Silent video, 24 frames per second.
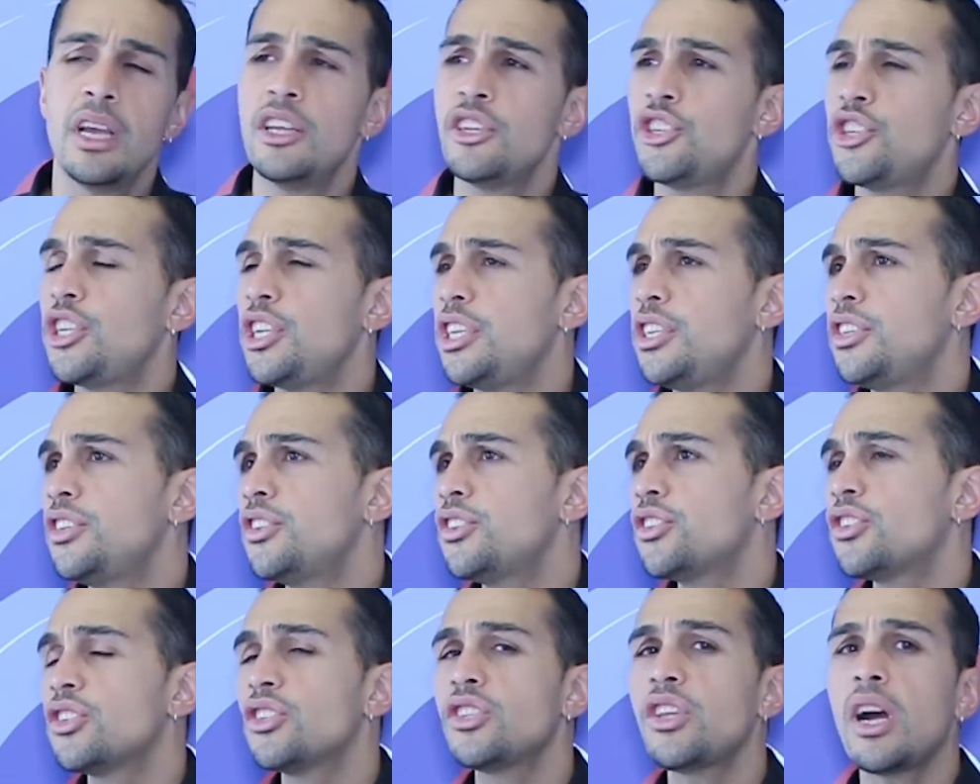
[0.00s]
She
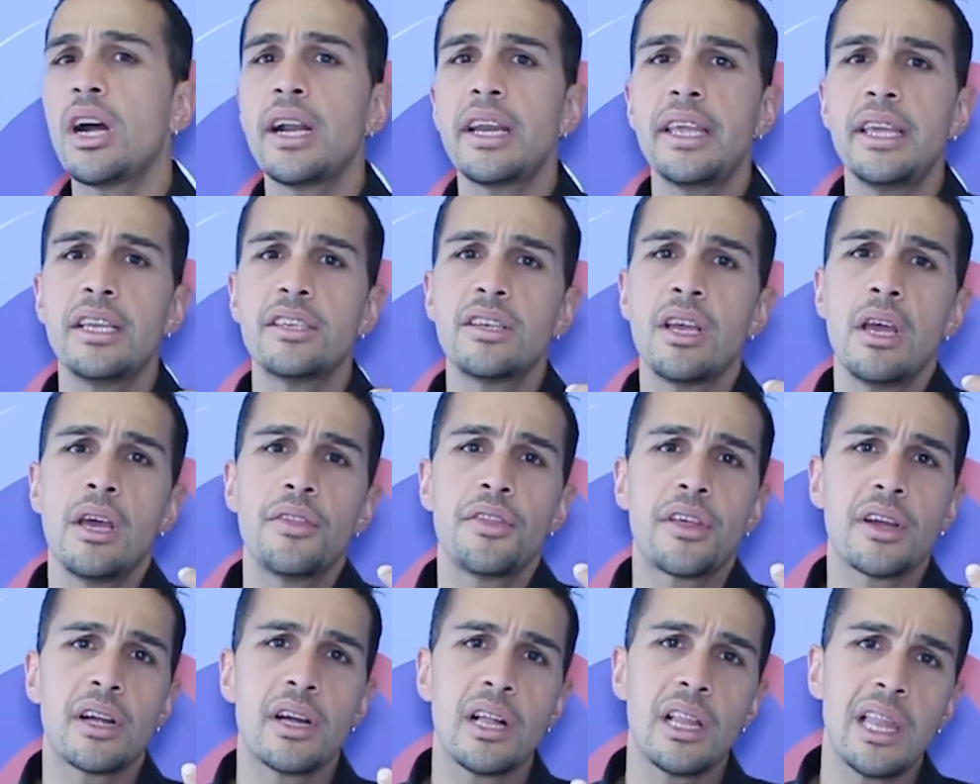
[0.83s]
studies
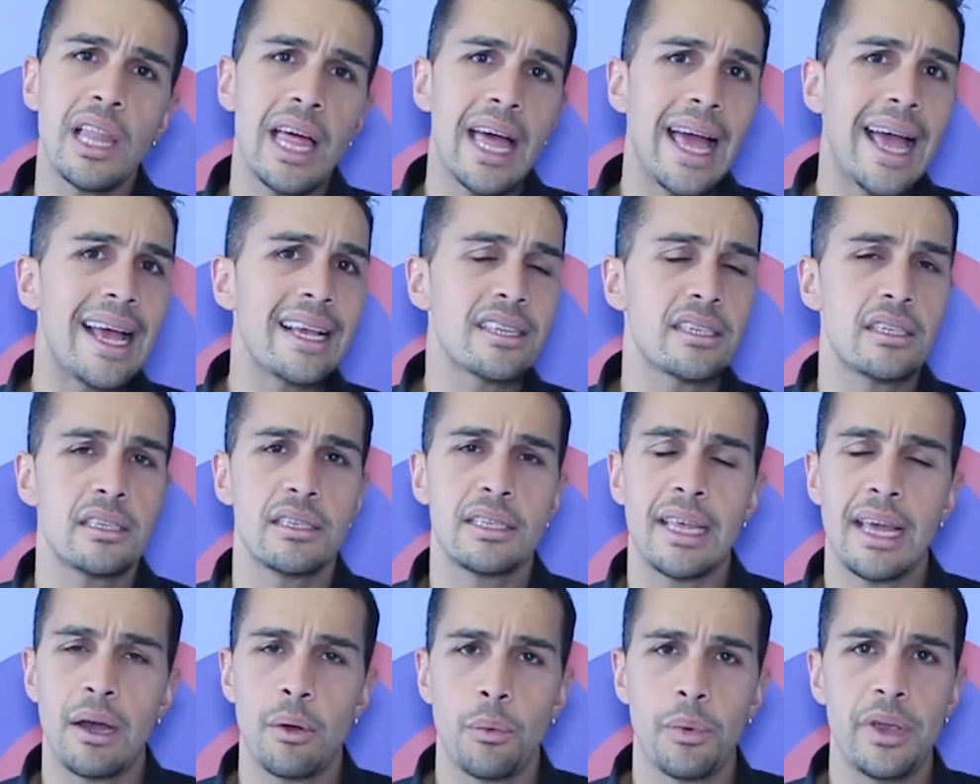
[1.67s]
the
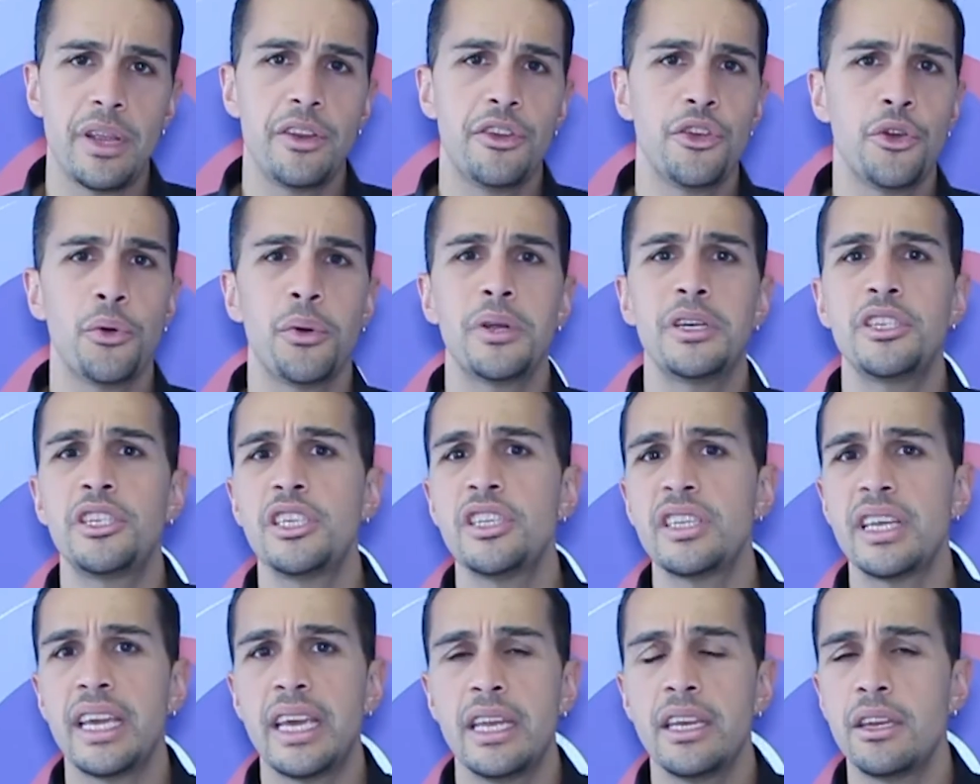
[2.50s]
classes that we do, and
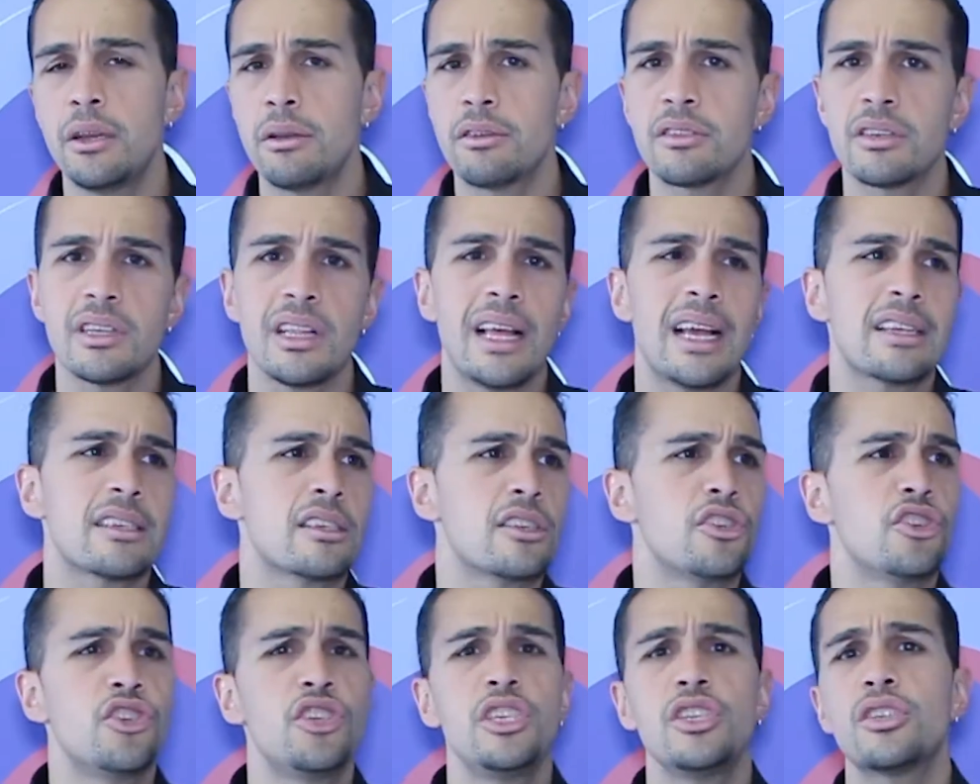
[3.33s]
she's in those
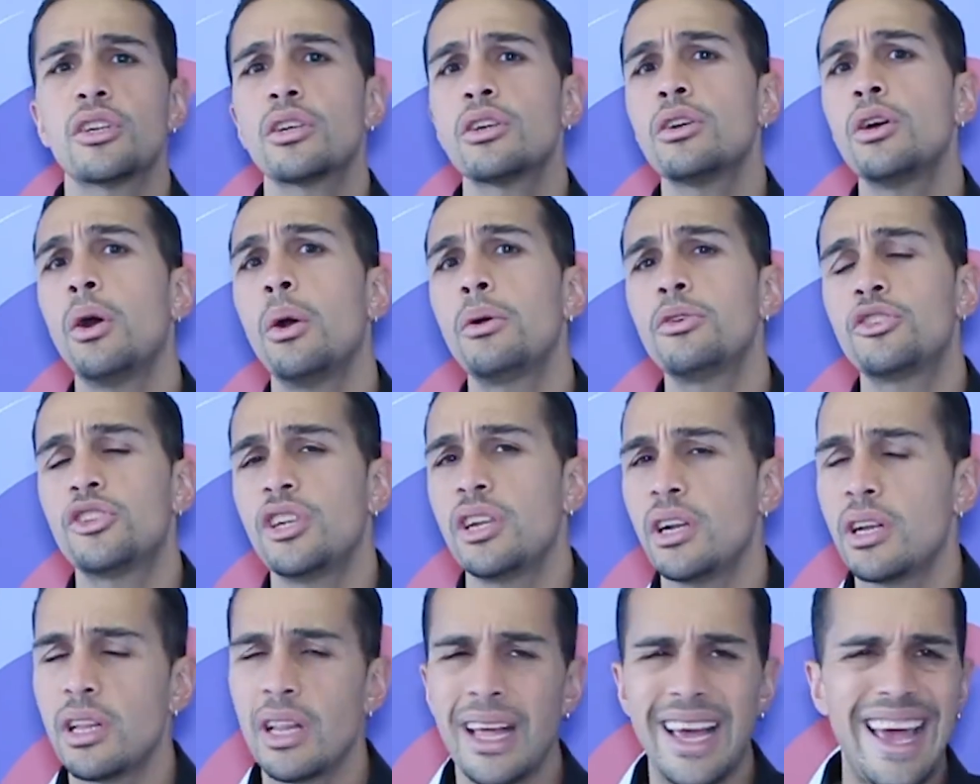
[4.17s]
classes. She's a
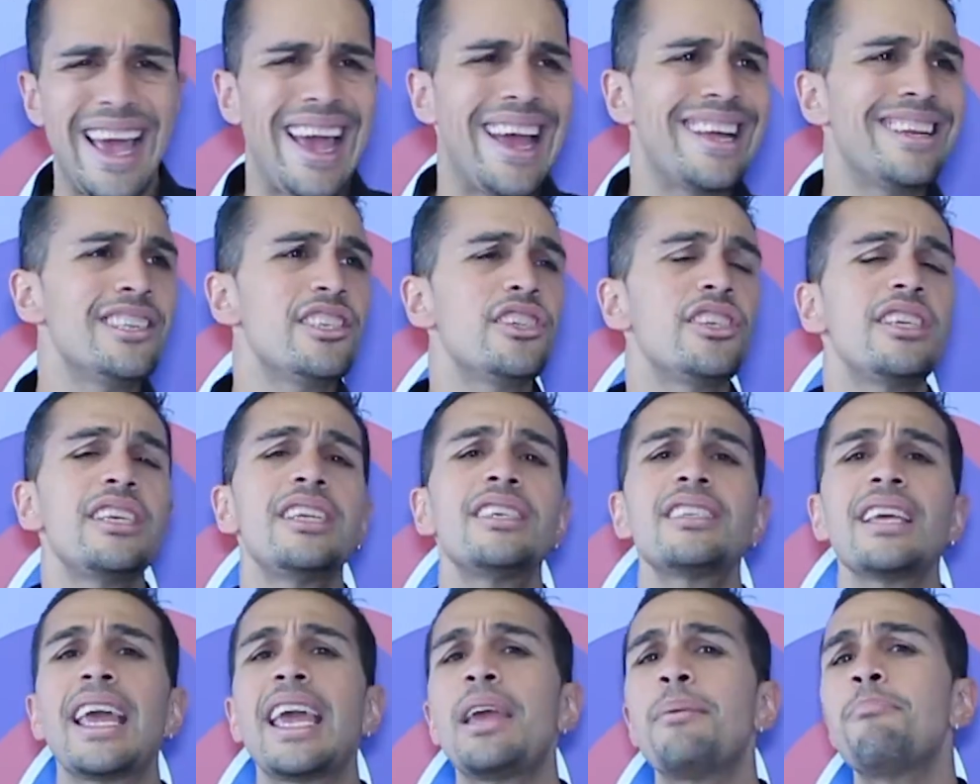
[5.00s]
coaching client, and
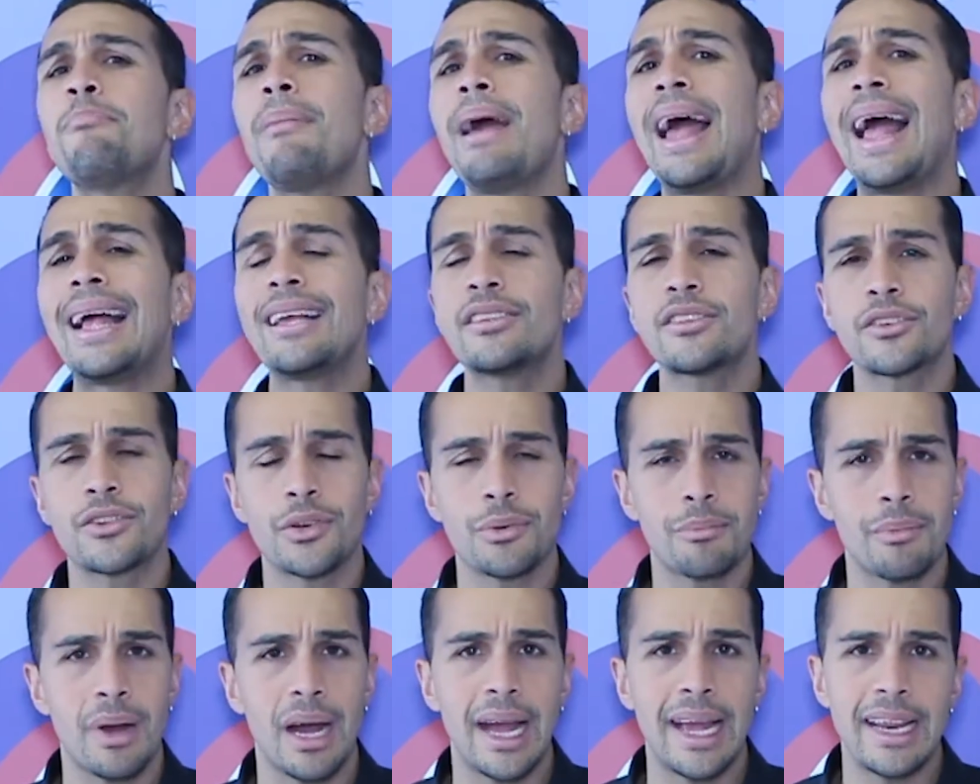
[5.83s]
she's a
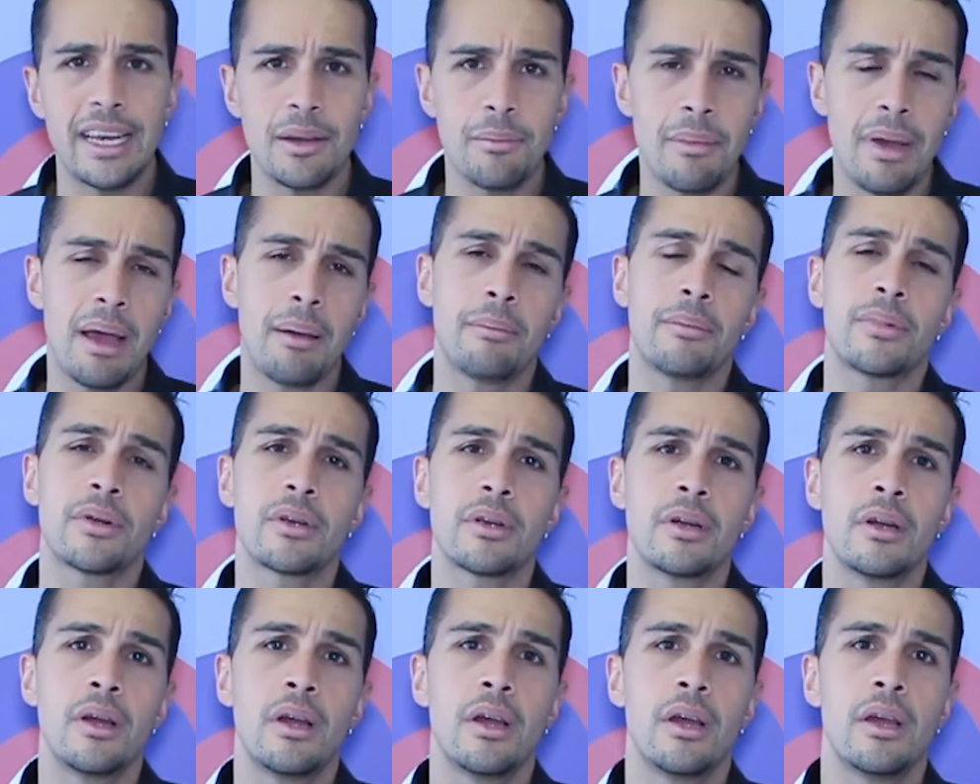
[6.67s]
mastermind
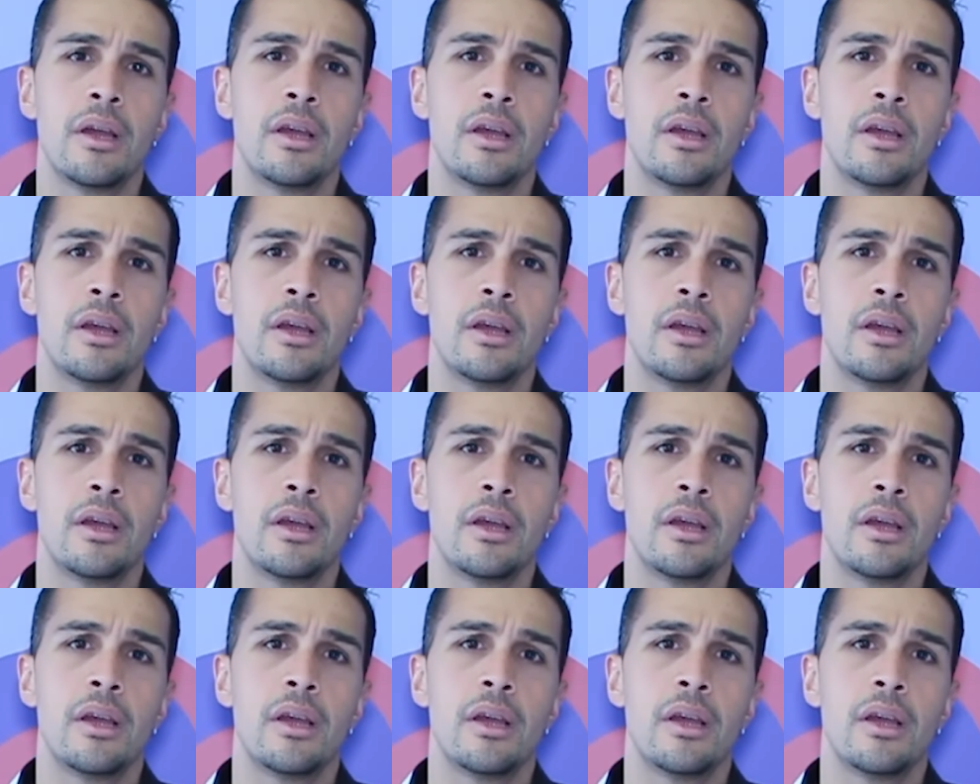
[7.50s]
member.